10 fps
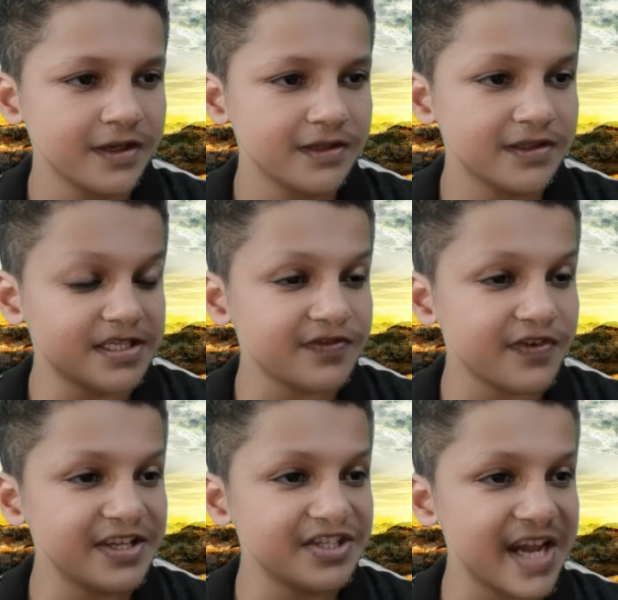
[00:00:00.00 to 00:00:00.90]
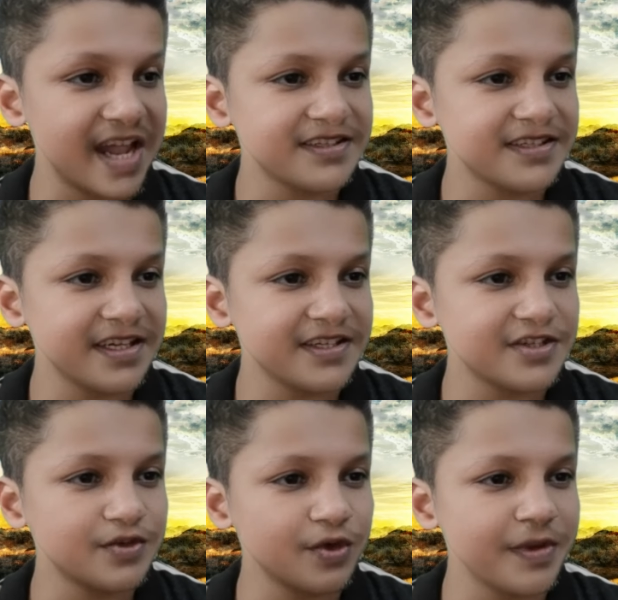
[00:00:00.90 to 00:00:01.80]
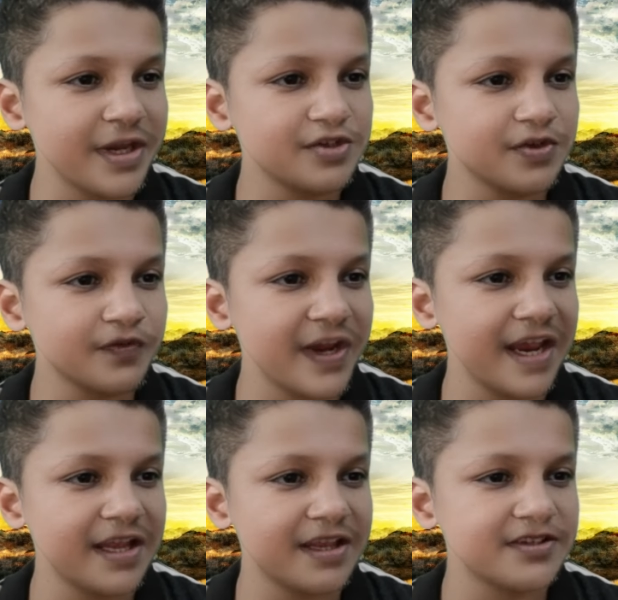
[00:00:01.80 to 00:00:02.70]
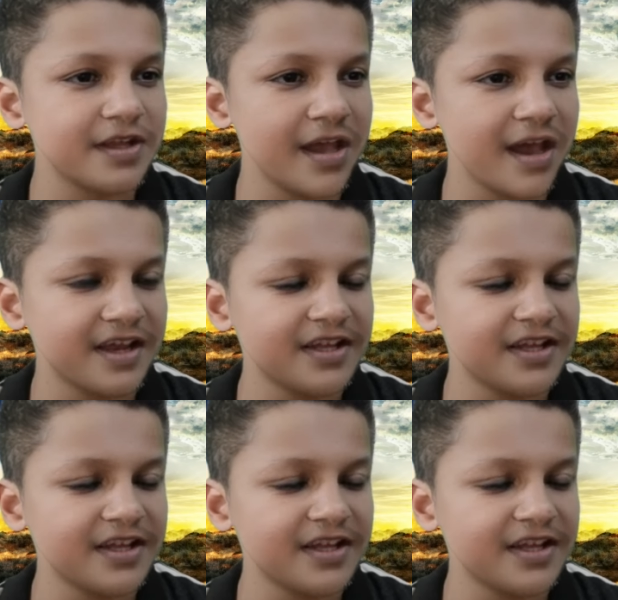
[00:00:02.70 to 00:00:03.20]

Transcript: This franchise is too big to fail on